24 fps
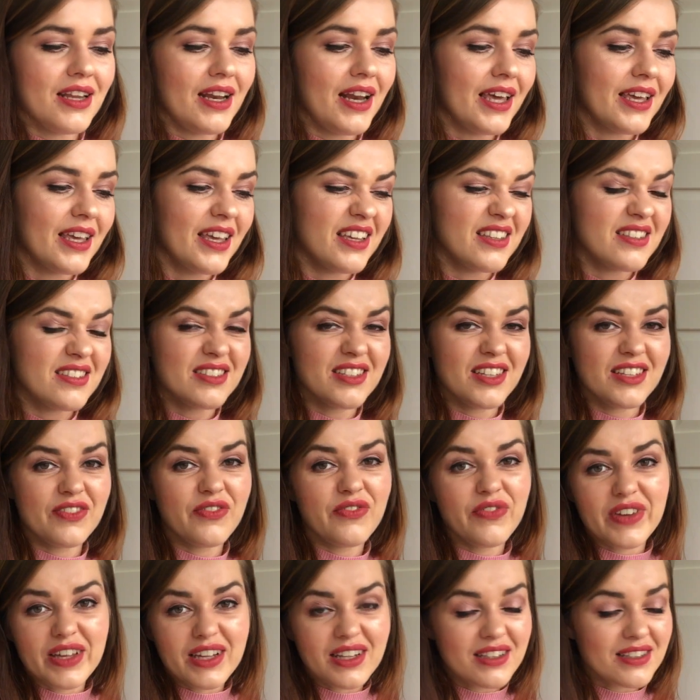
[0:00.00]
Like, it just
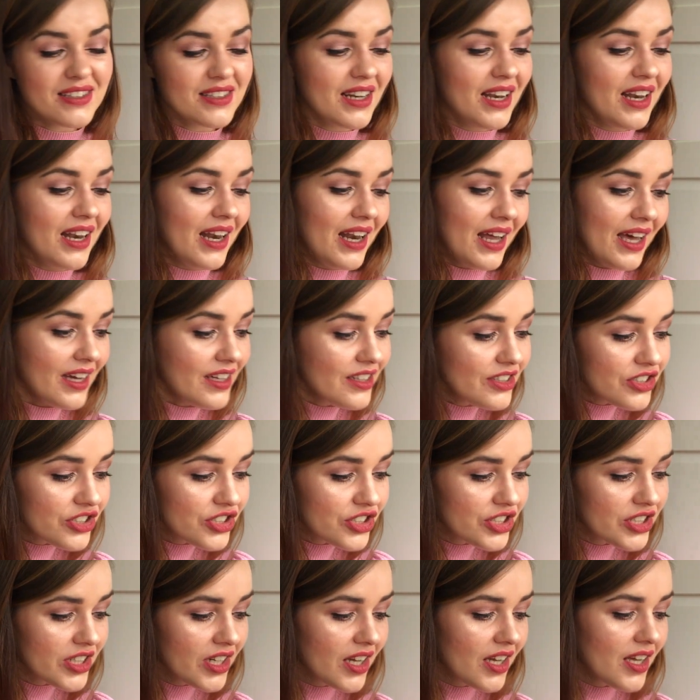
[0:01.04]
feels
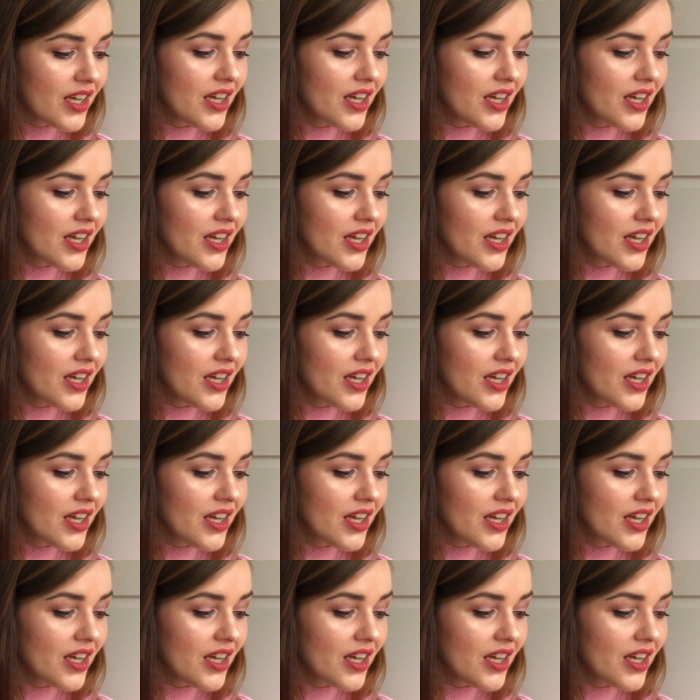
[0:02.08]
lush.